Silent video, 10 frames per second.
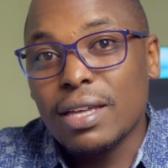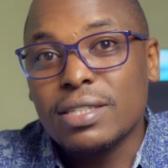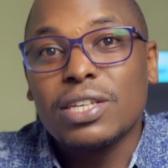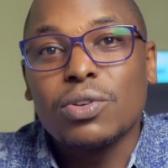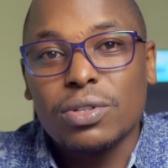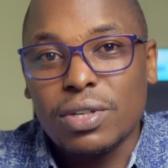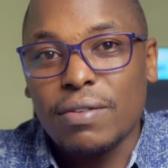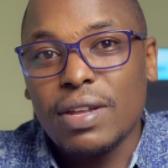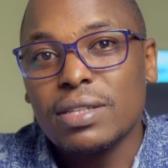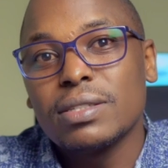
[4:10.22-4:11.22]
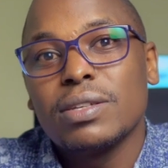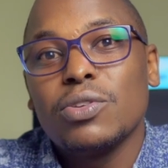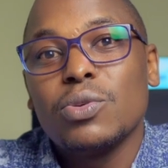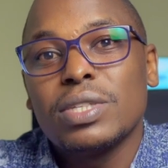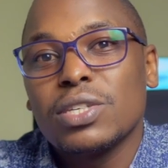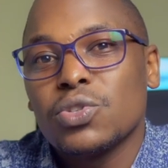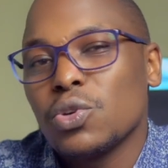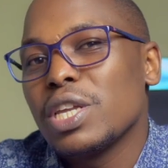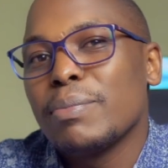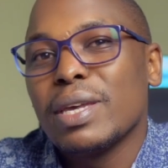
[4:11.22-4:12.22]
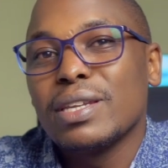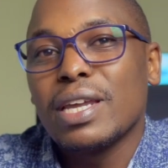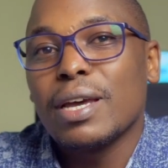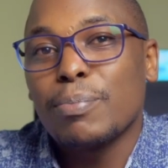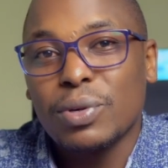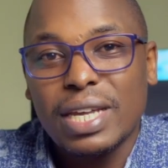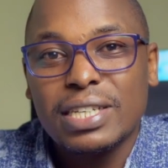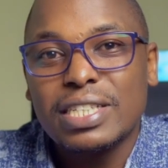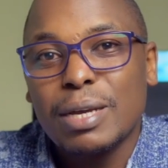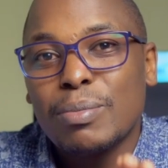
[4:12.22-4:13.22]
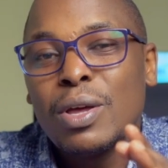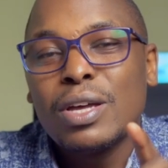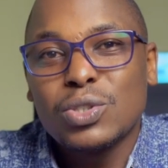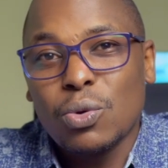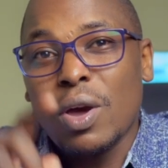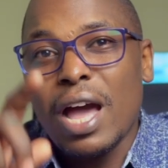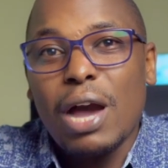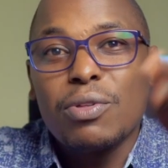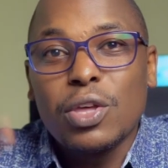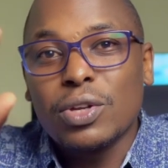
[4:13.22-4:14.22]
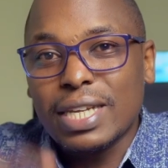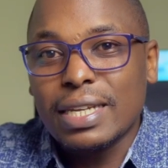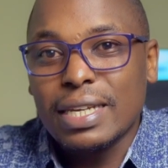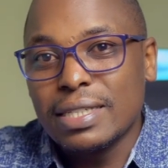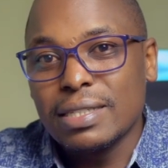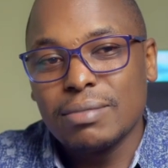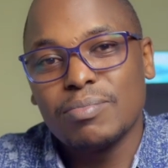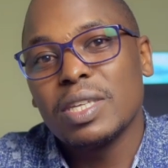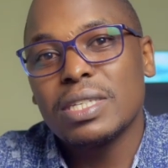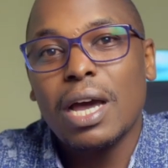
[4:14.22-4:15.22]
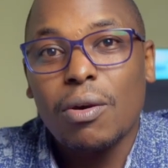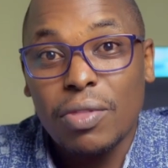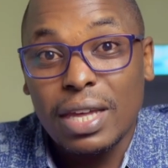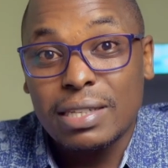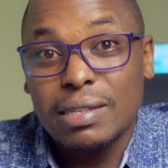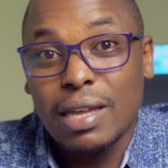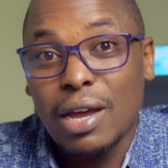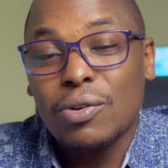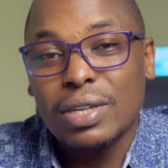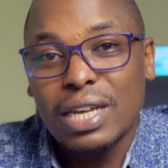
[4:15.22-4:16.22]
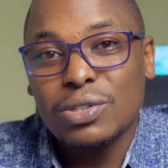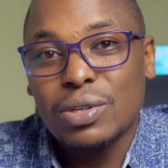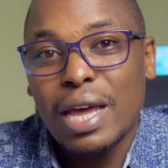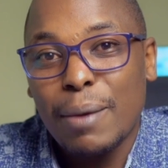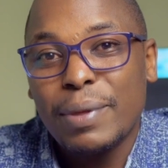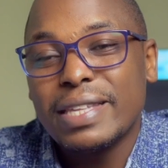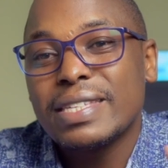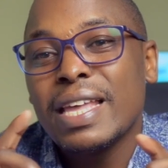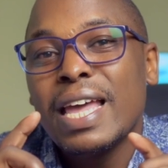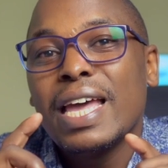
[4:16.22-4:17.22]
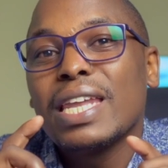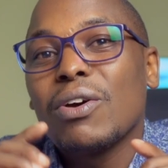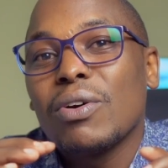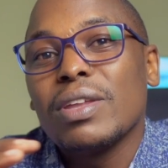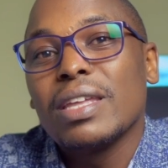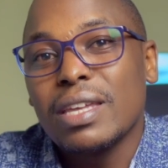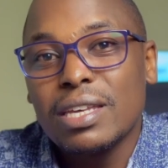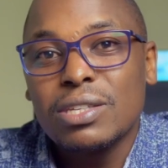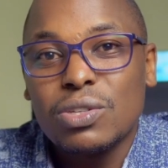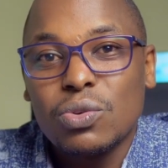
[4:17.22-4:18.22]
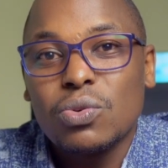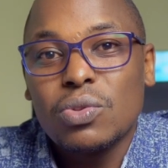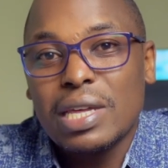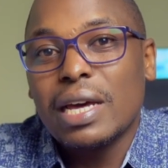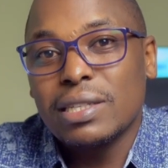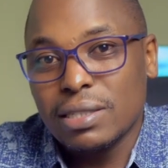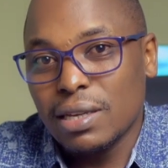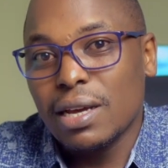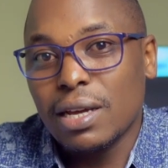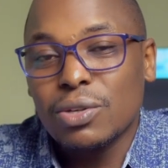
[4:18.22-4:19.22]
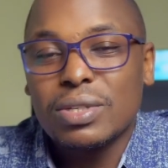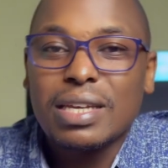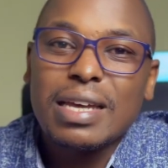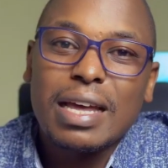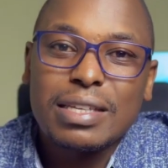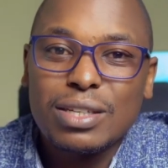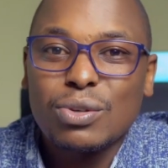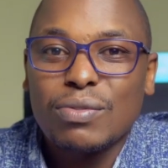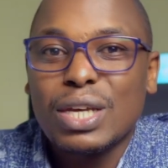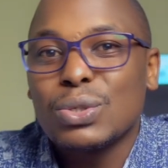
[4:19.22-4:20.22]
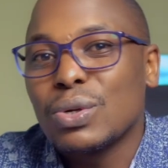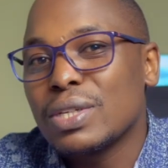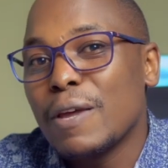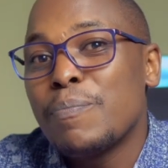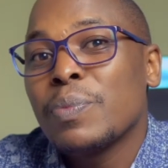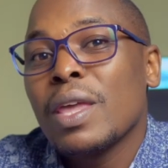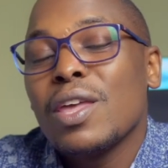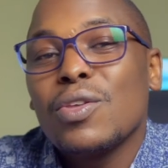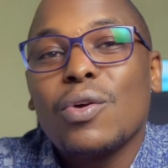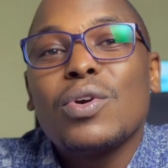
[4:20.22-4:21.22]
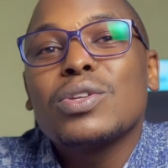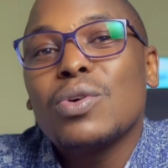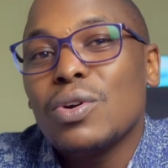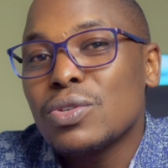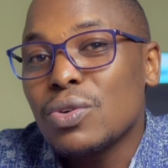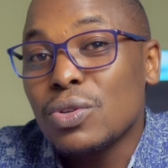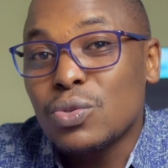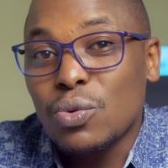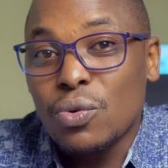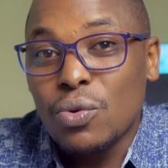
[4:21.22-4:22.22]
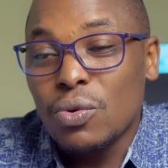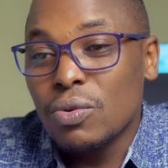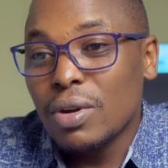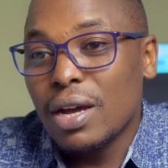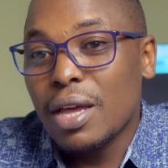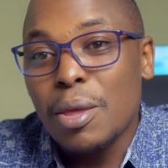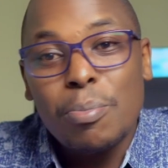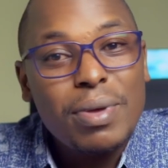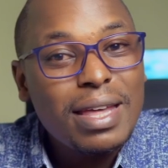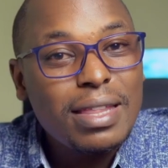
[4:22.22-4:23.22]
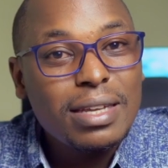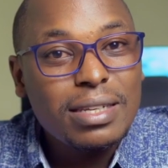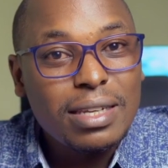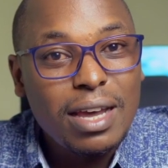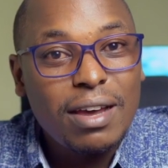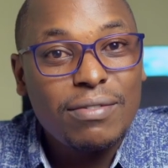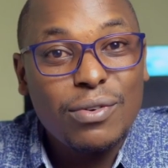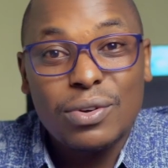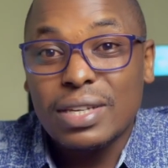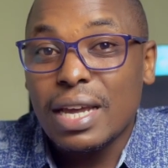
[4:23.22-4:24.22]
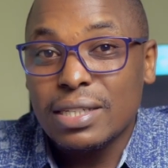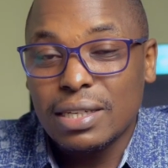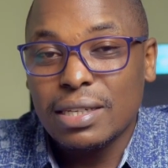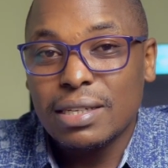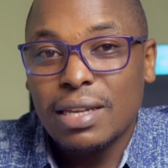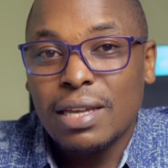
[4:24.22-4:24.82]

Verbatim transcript: signal travels uses sodium and potassium. So how they alternate is how that conduction happens. Now, in case you do that, you take excess of that water, you're going also to impair that nerve conduction.